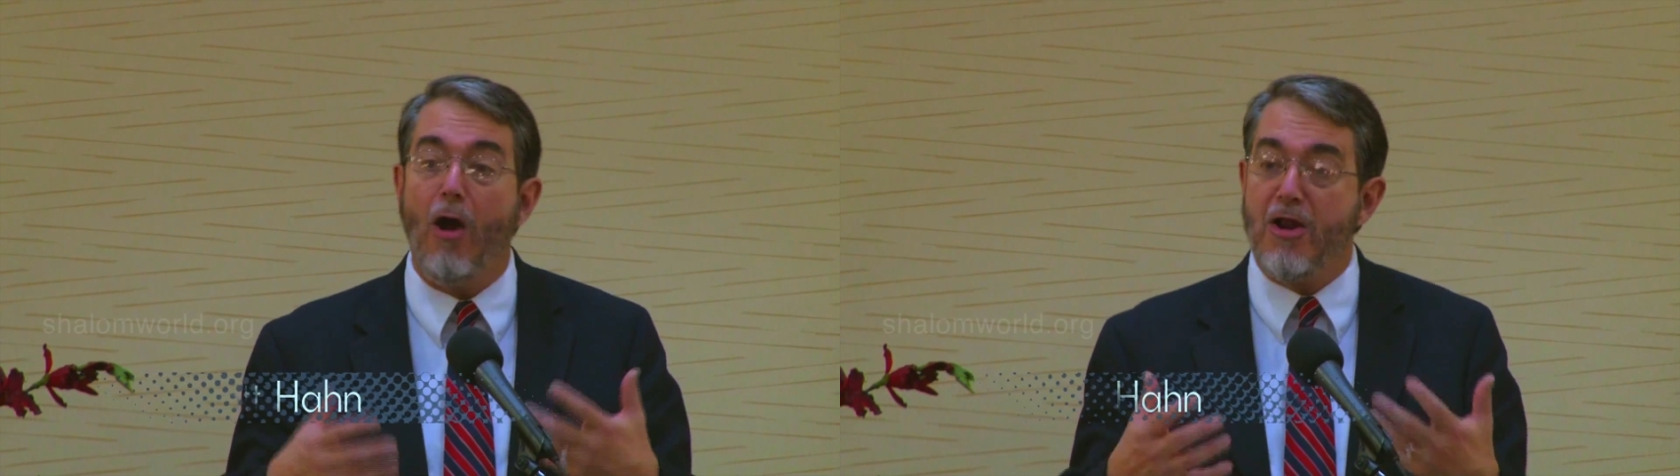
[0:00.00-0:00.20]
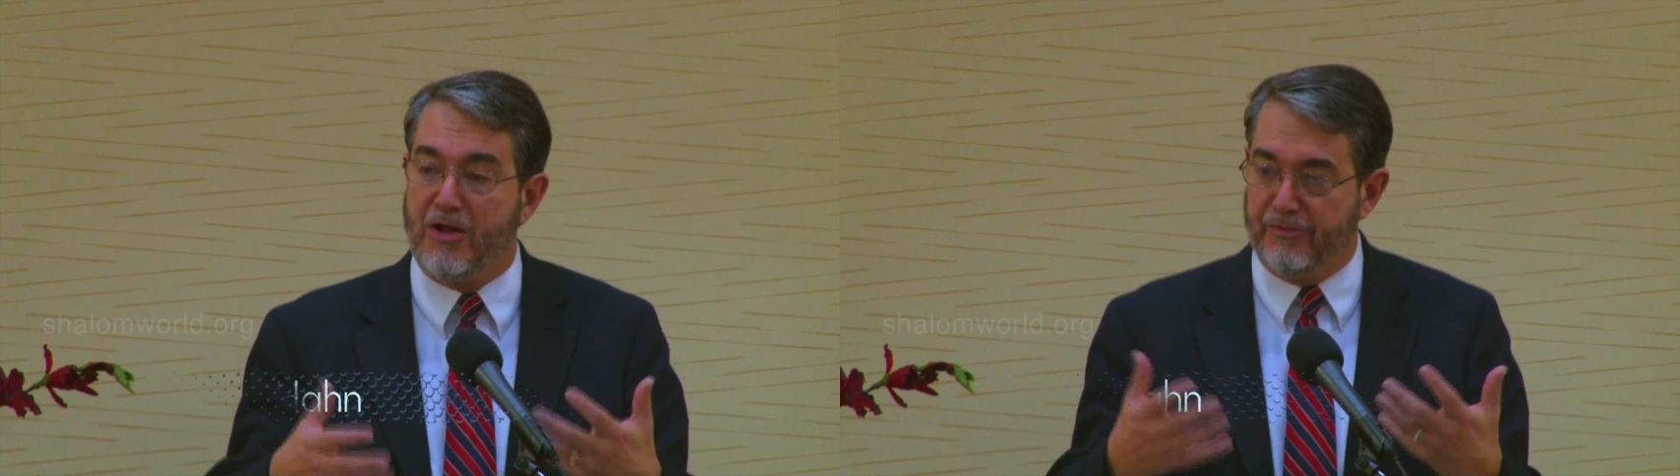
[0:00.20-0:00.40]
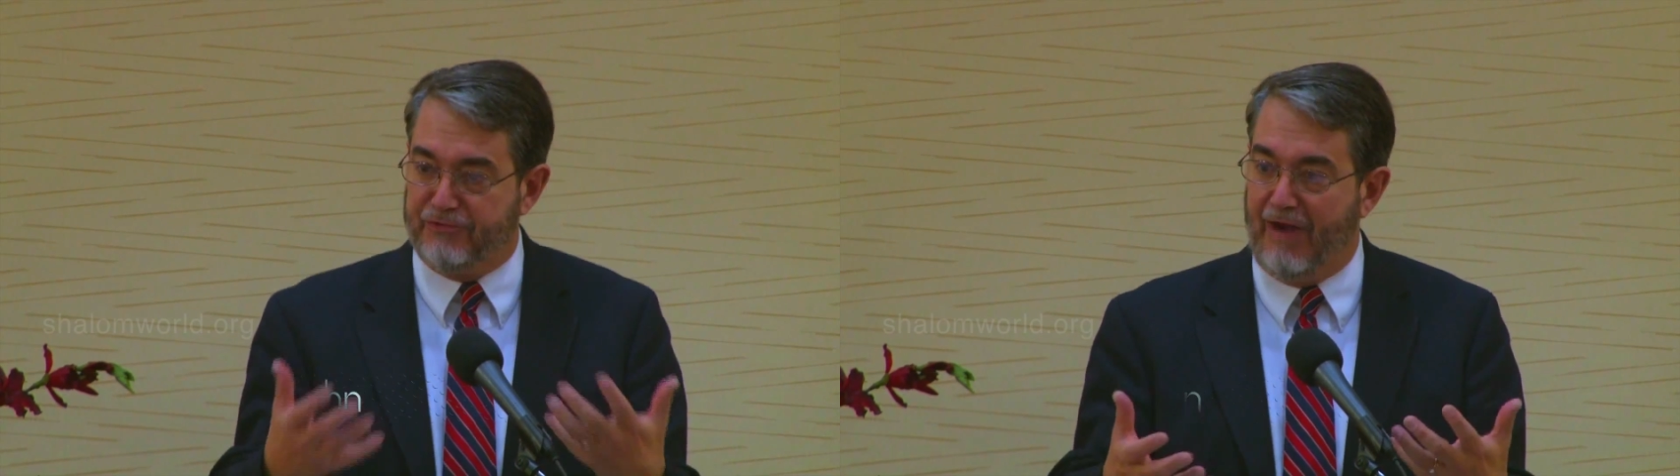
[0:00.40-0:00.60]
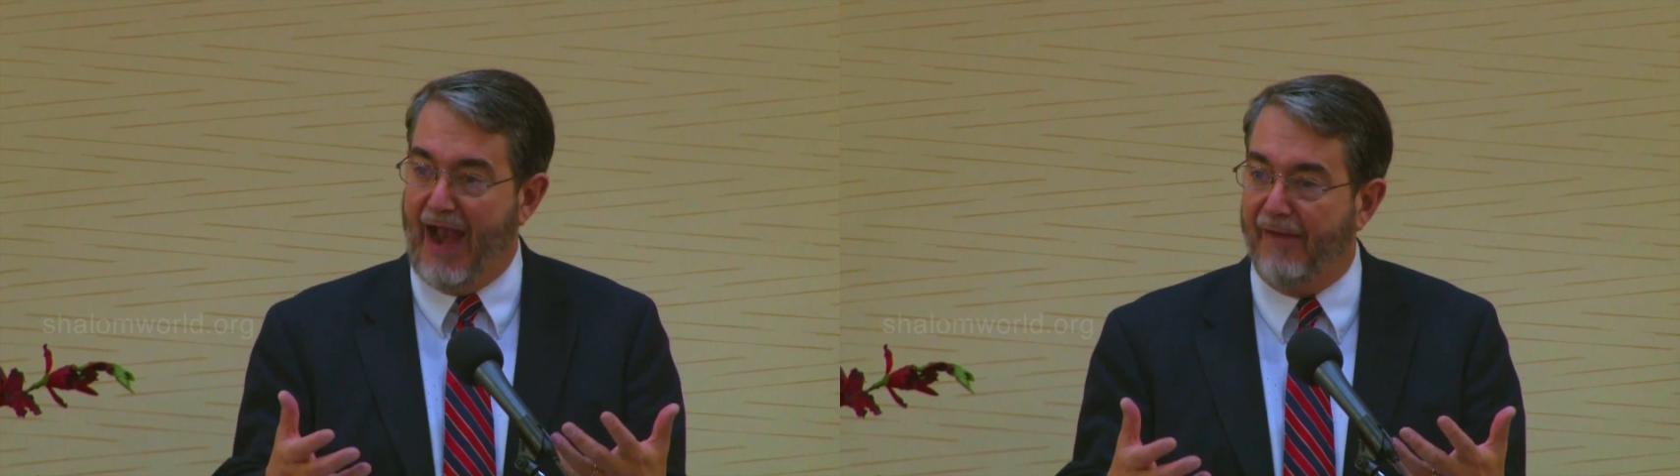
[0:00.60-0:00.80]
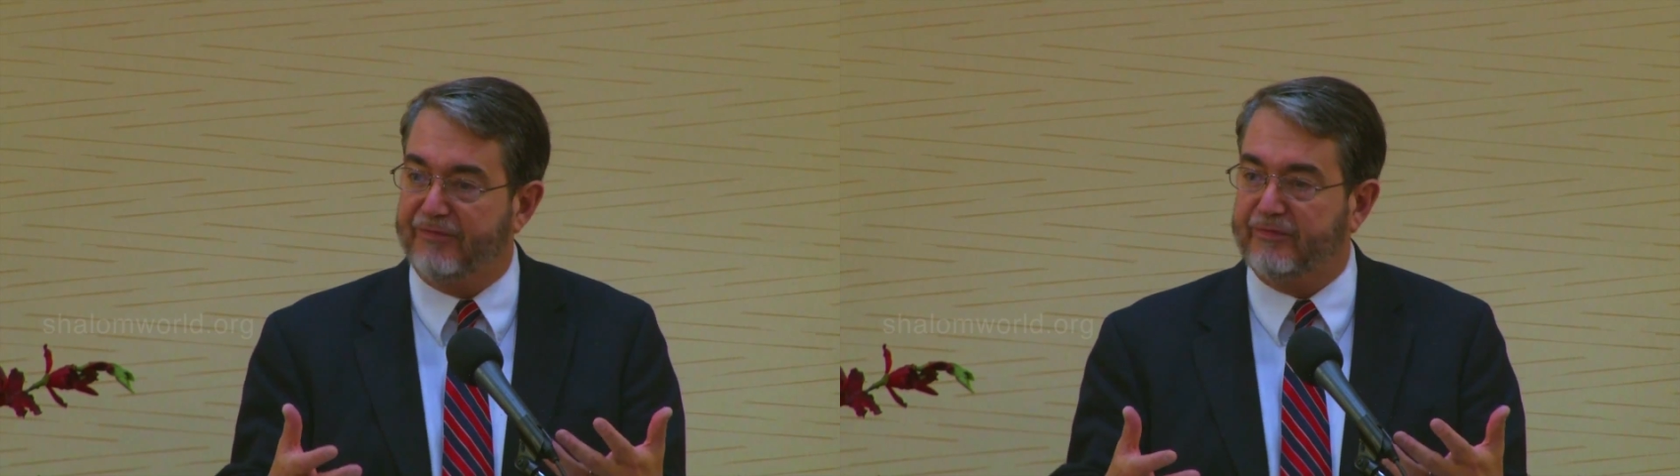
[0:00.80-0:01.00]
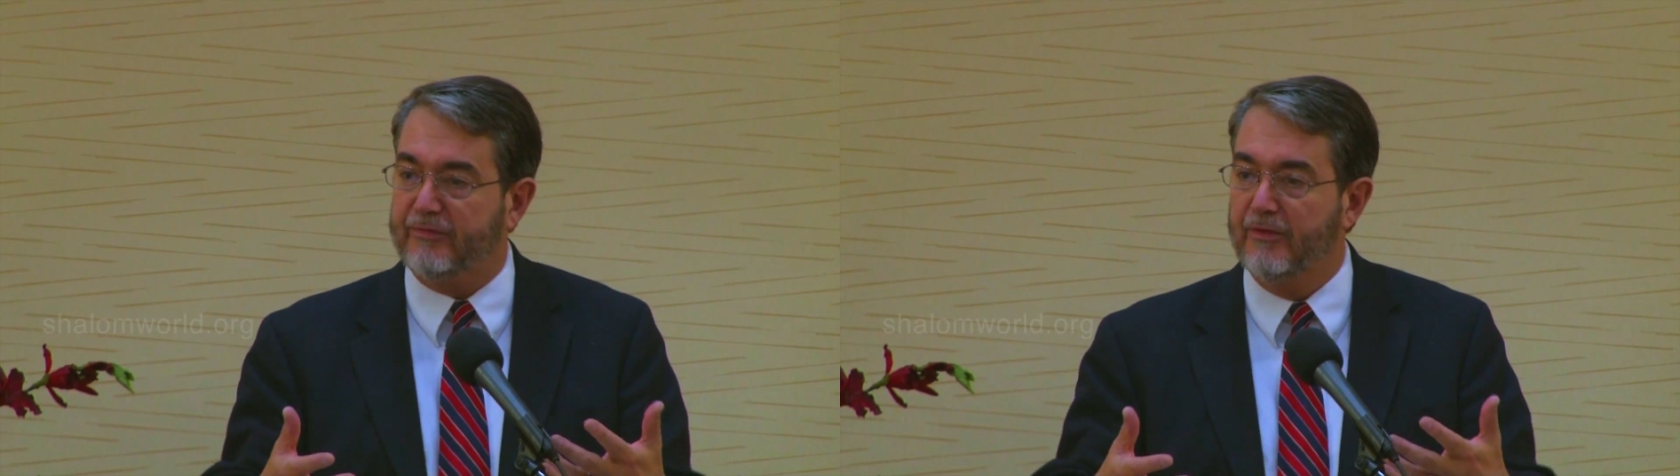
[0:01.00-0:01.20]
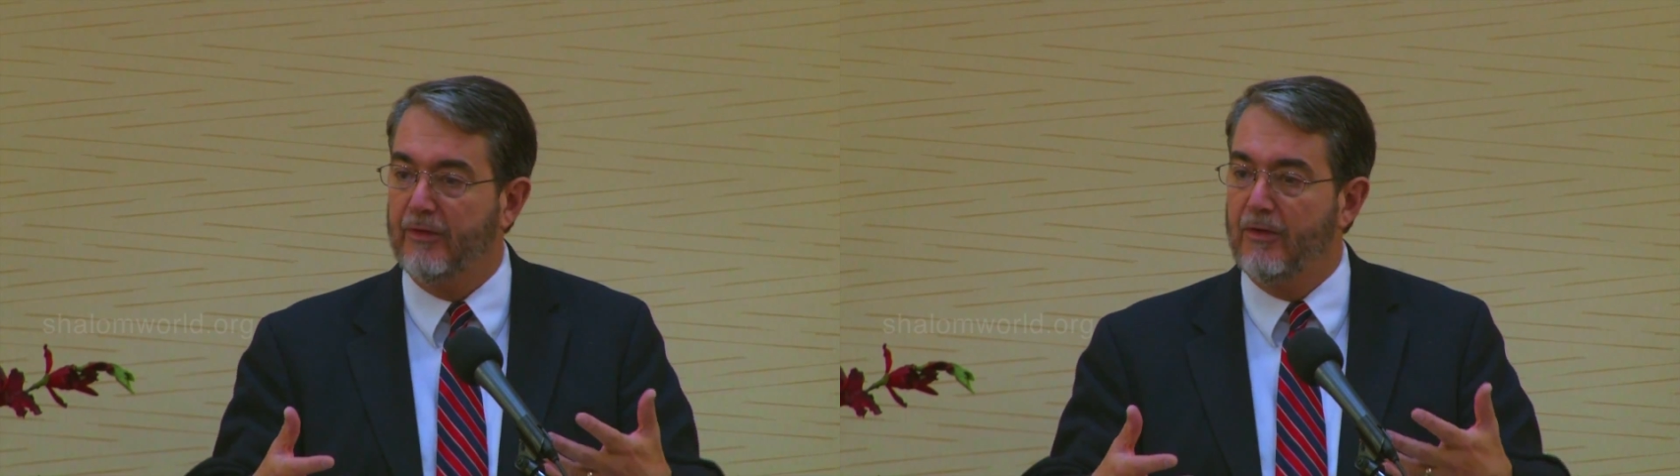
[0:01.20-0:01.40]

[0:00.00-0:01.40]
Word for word: article drafts